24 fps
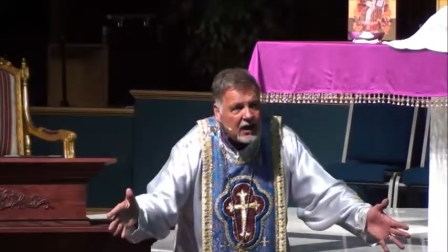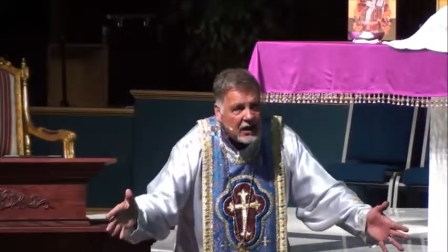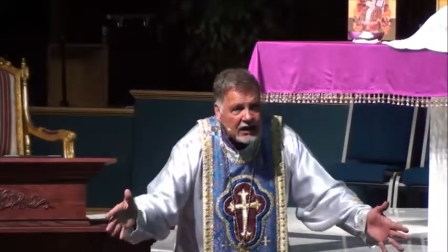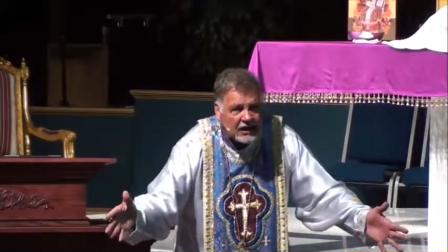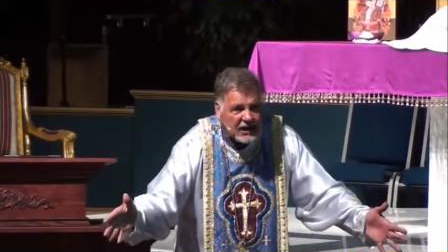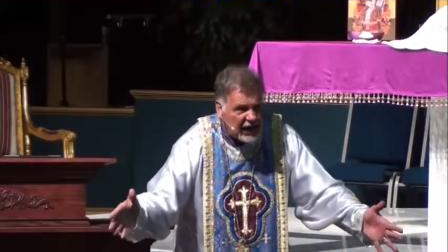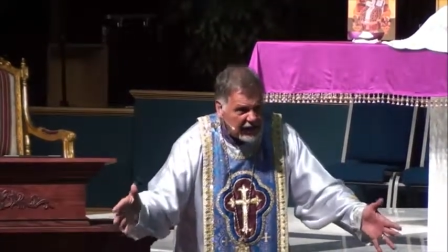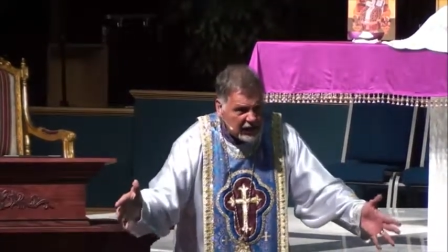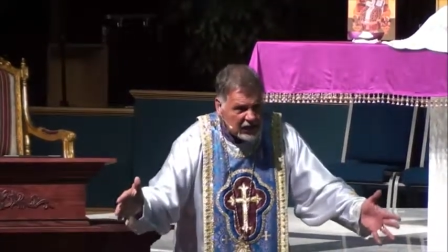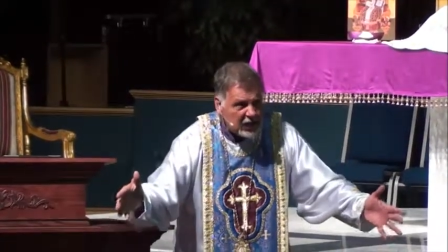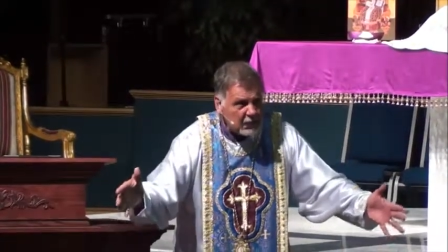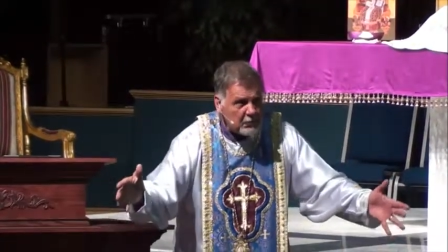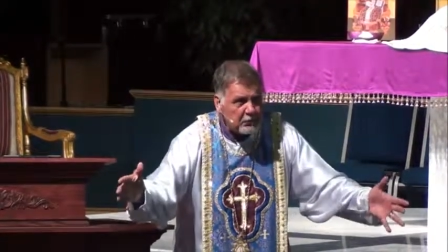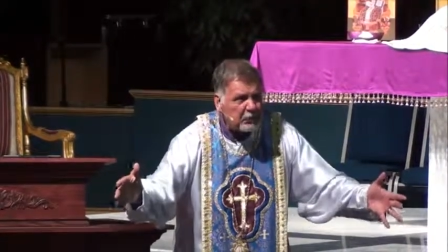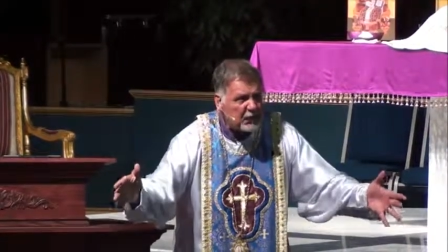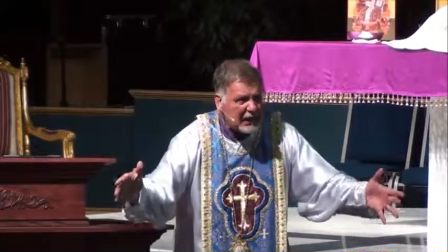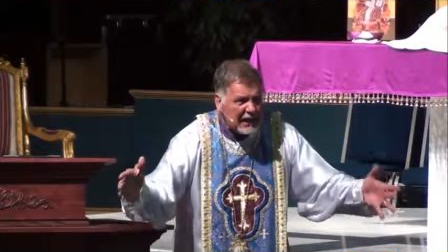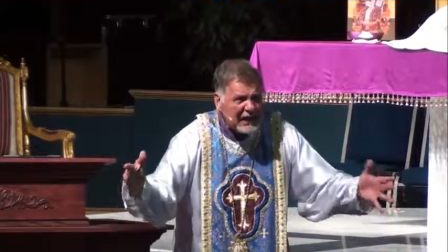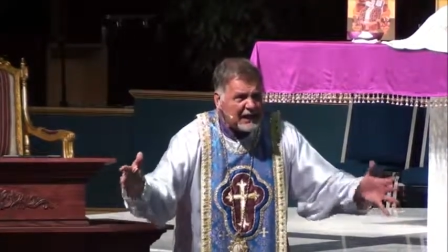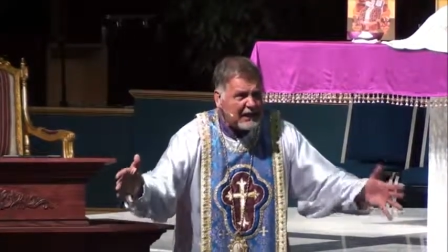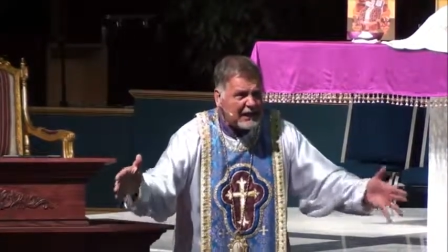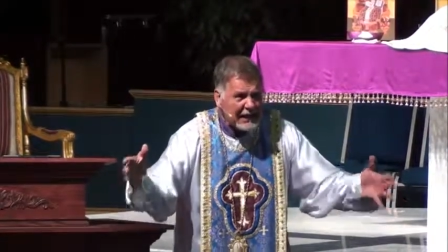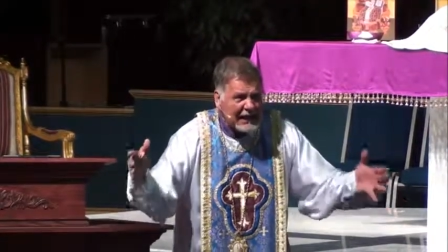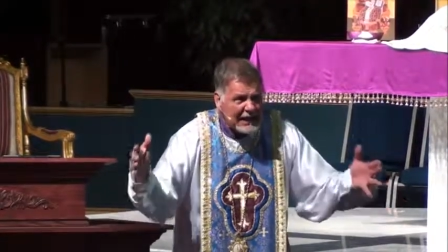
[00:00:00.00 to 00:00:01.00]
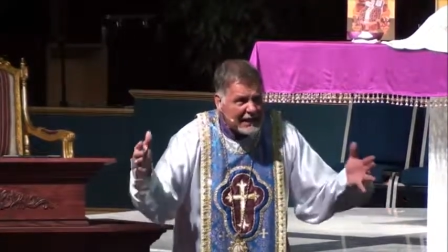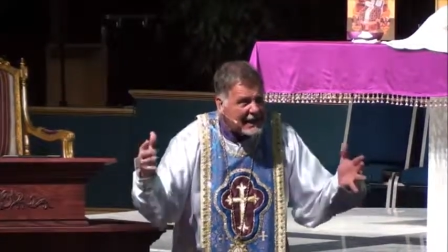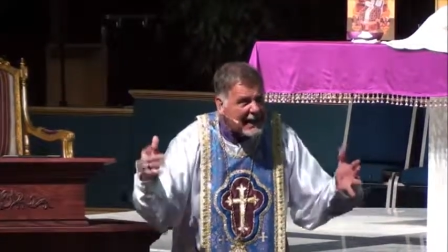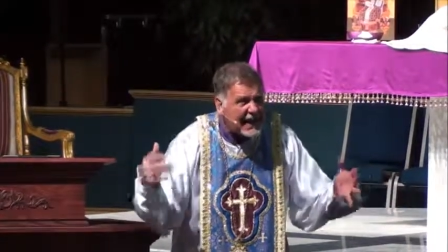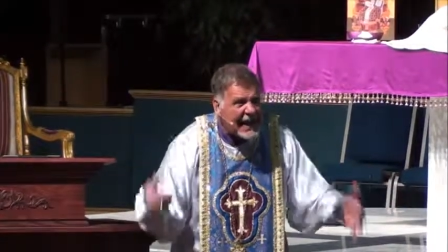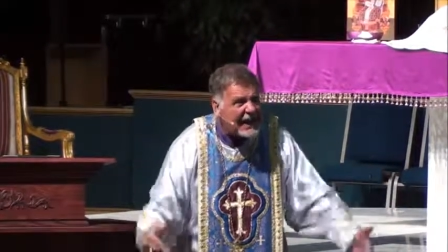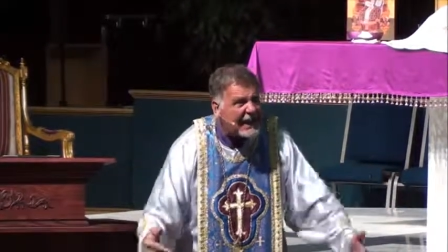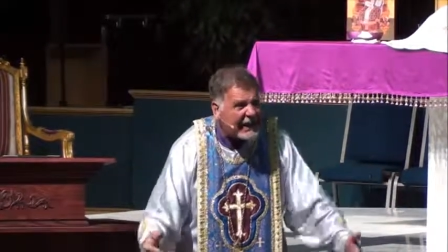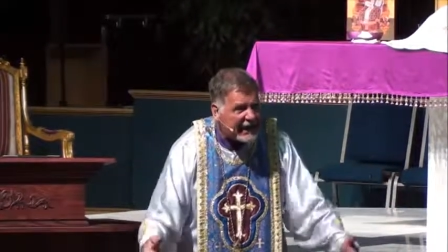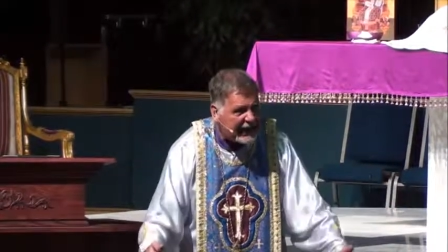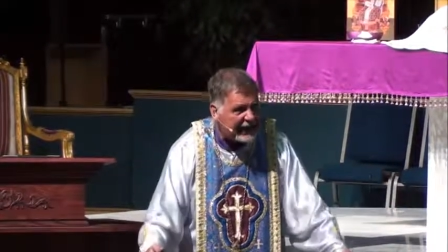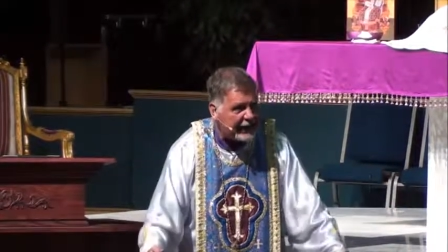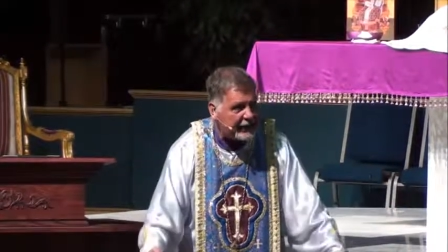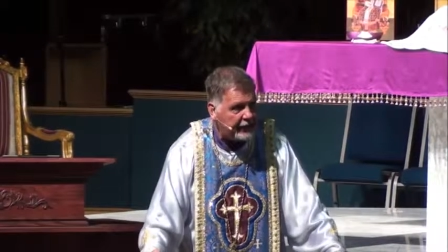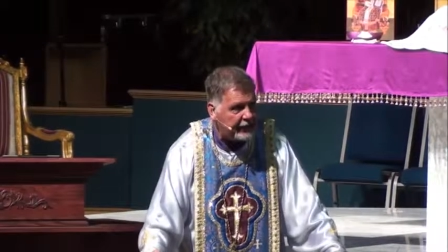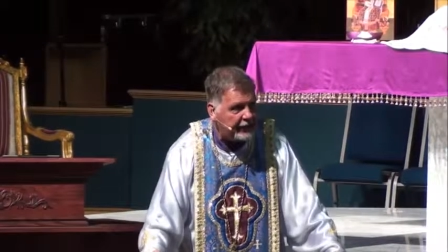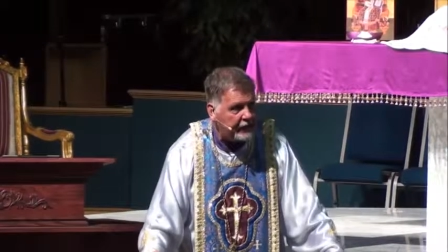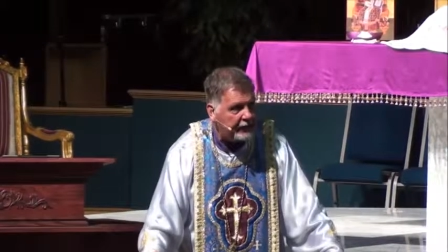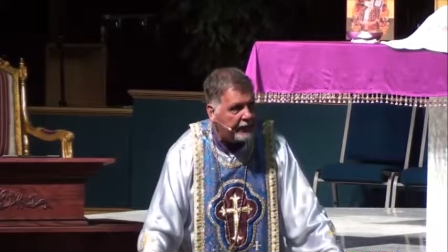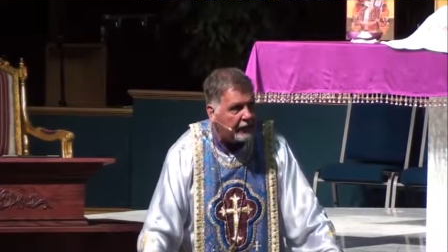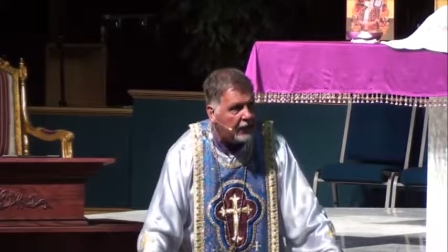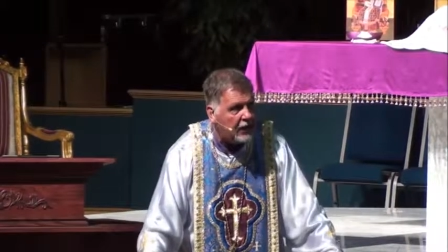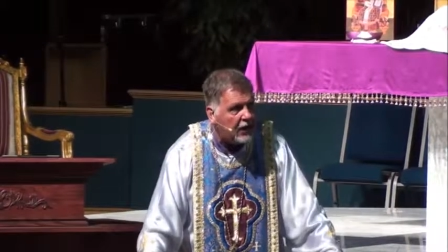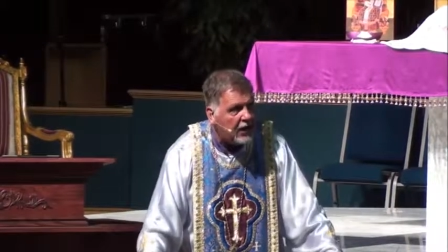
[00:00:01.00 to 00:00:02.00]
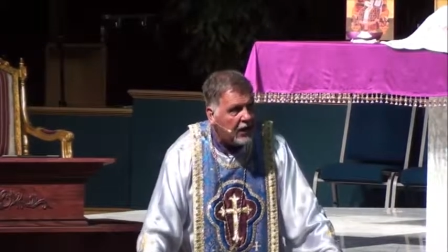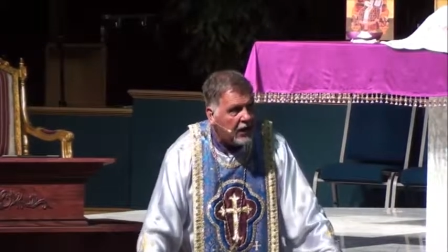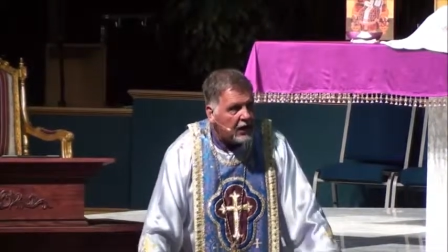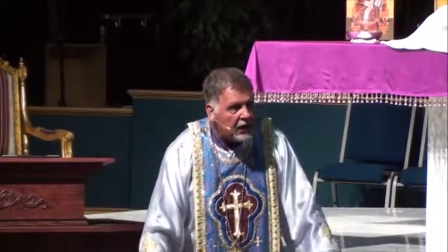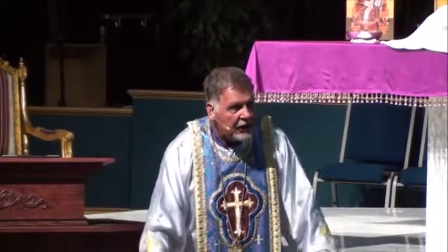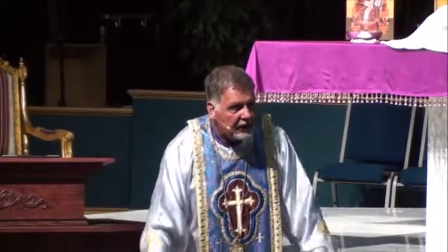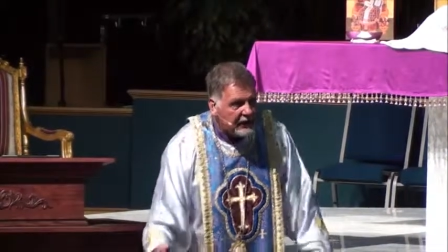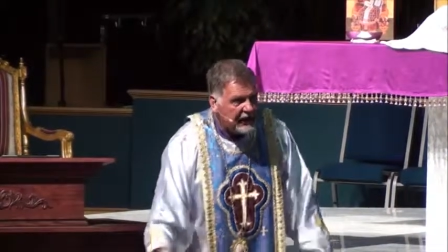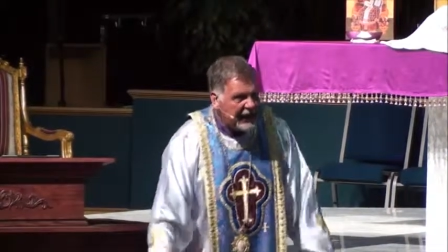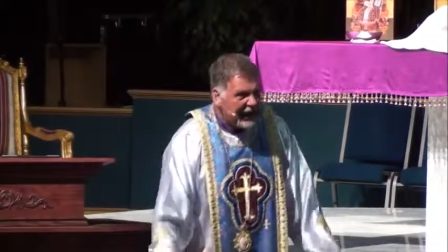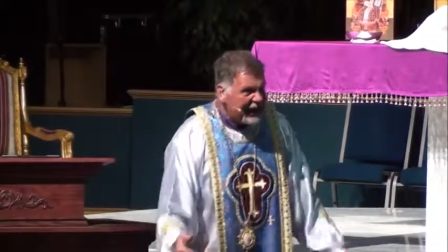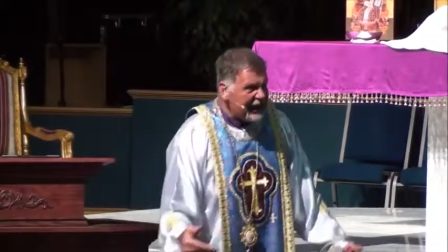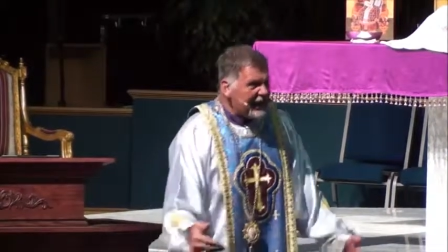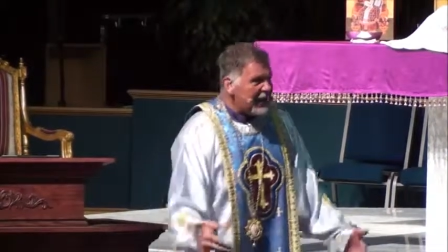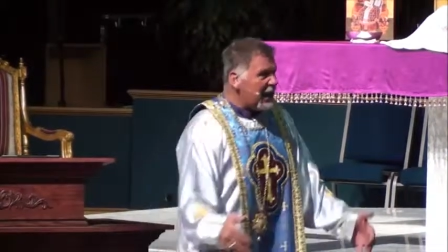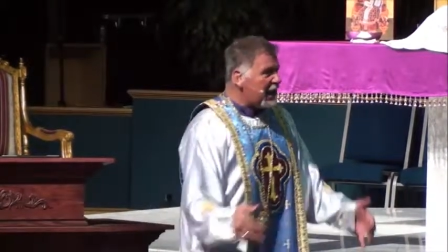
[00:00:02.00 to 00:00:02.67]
Get completely naked. Get